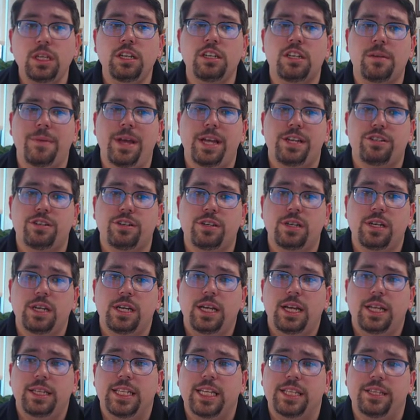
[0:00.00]
to make sure
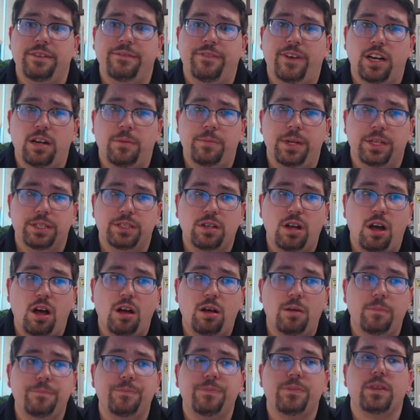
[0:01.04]
that the environment is
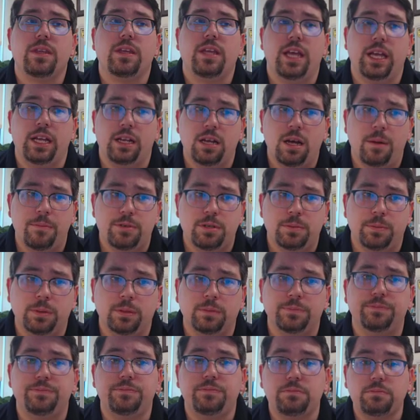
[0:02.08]
calm and
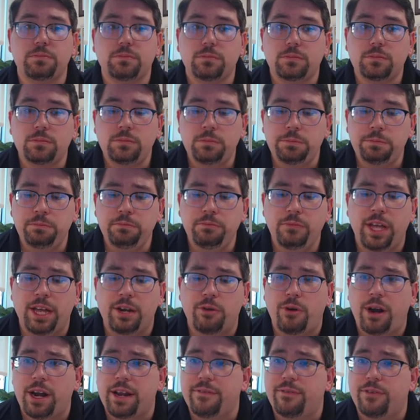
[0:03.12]
comfortable
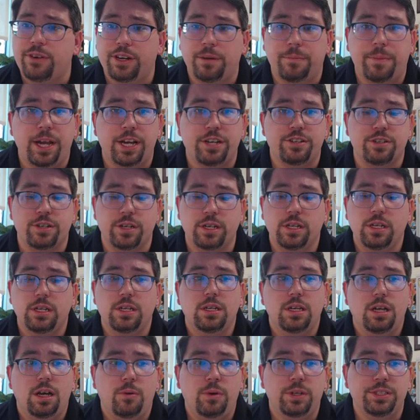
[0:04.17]
and ready for your patient
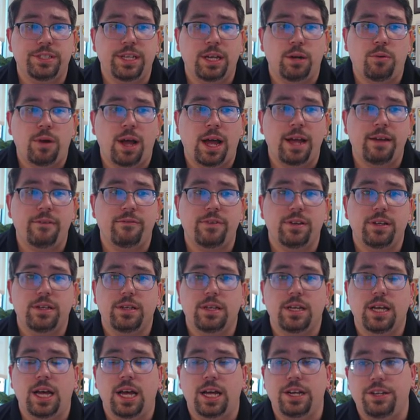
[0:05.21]
once they arrive
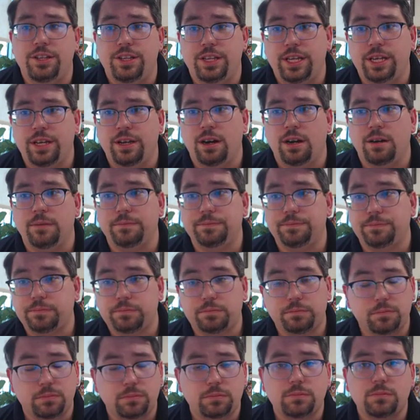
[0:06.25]
uh, to the ER.
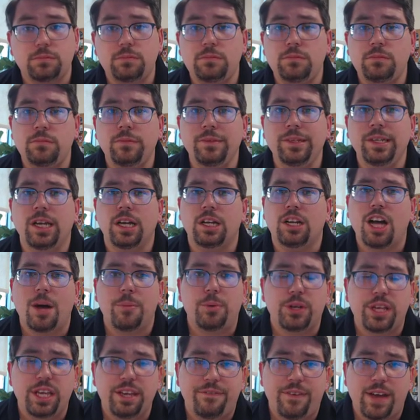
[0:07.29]

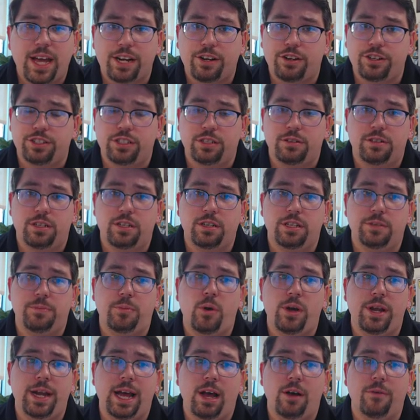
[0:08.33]
Couple key factors to
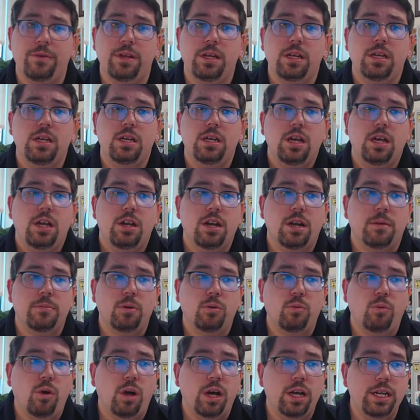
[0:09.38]
point out.
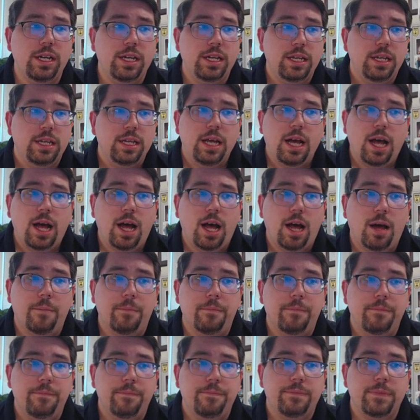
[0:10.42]
Number one
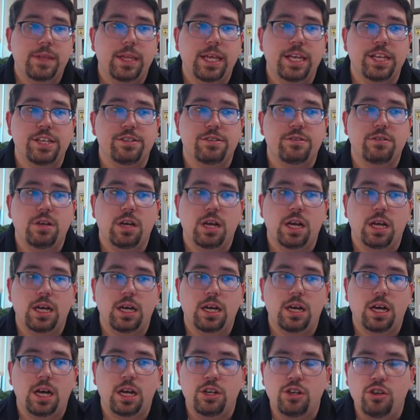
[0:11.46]
um, is uh,
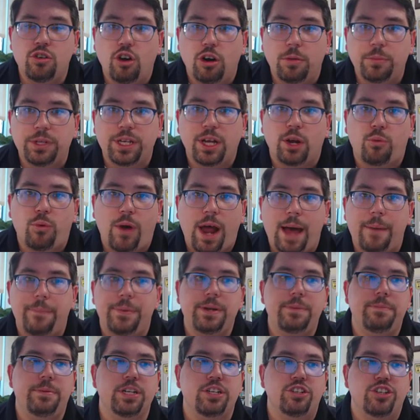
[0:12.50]
normally a
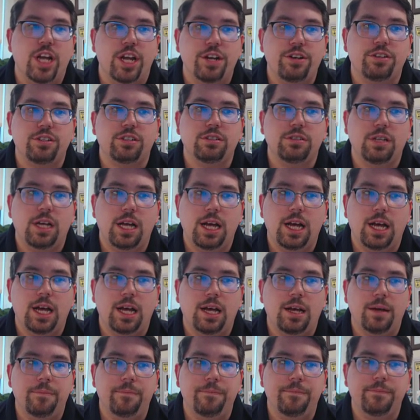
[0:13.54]
rapid but gentle
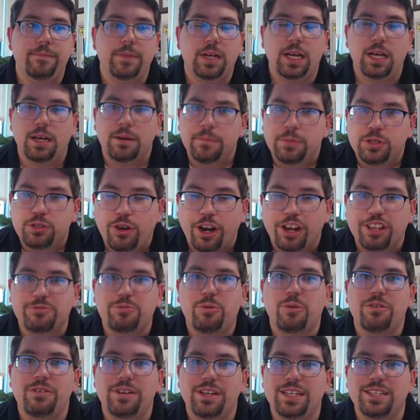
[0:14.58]
um, uh,
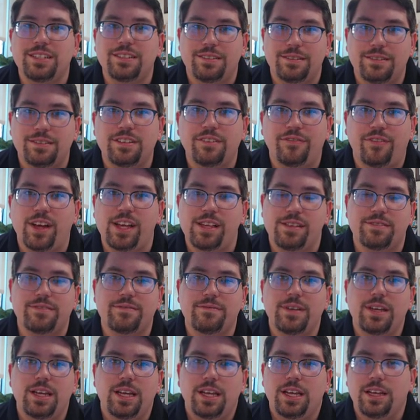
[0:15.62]
transport is
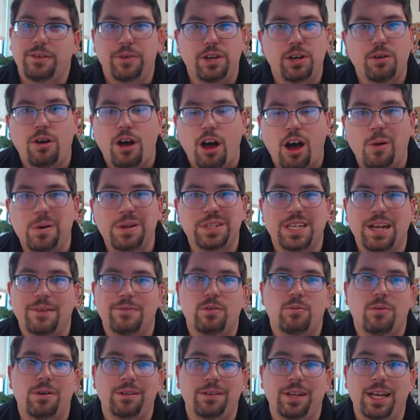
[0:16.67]
suffice. We don't always have
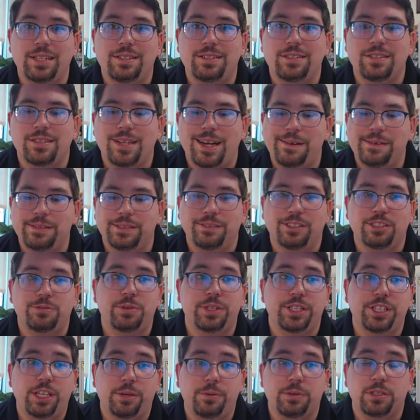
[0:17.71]
to run lights and sirens unless
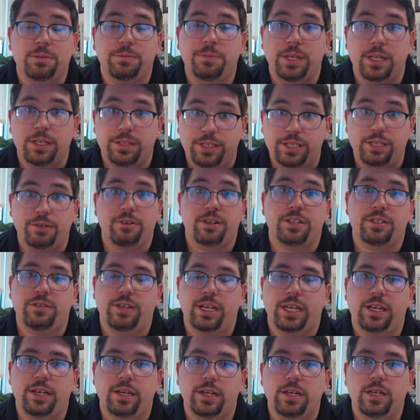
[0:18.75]
we're dealing with something serious
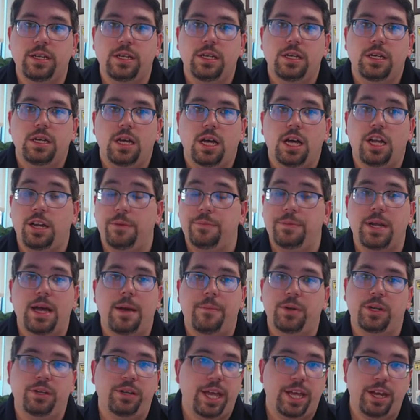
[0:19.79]
like a, an
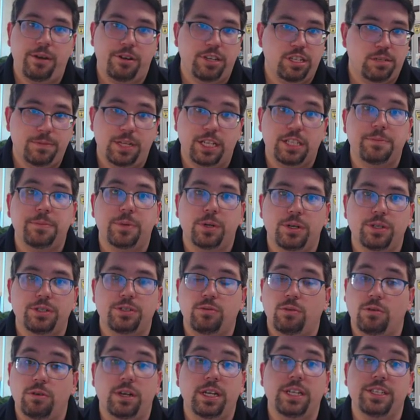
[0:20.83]
abdominal aneurysm that's
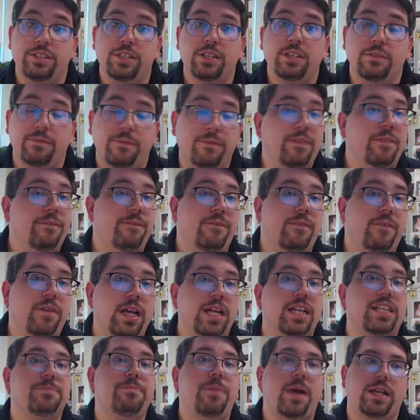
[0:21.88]
burst or is um,
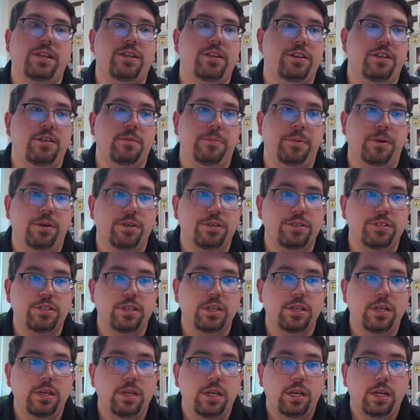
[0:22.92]
expected to burst.